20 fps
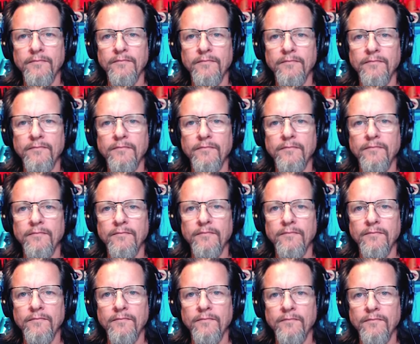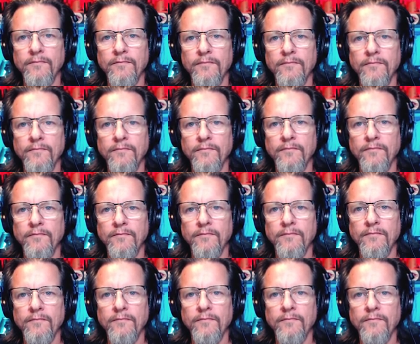
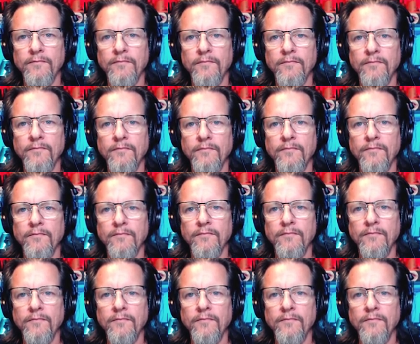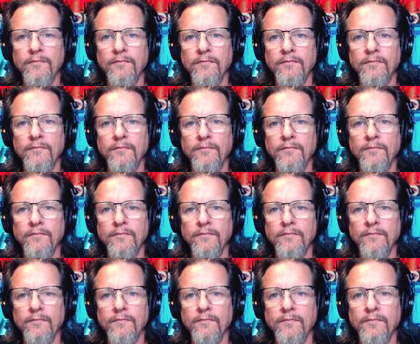
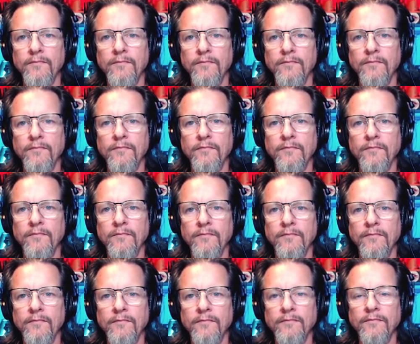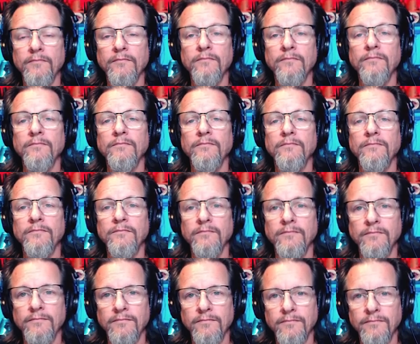
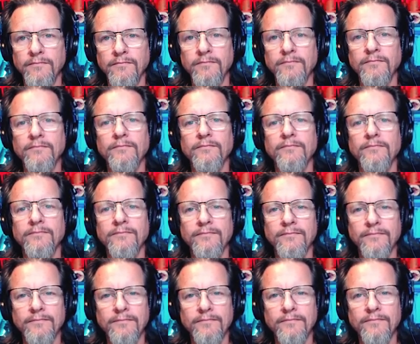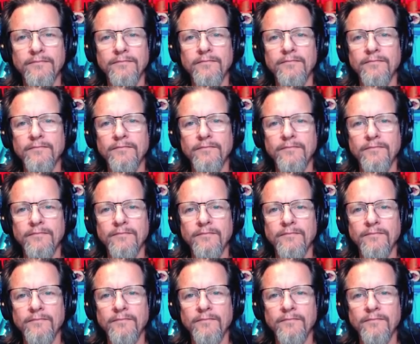This person isn't speaking.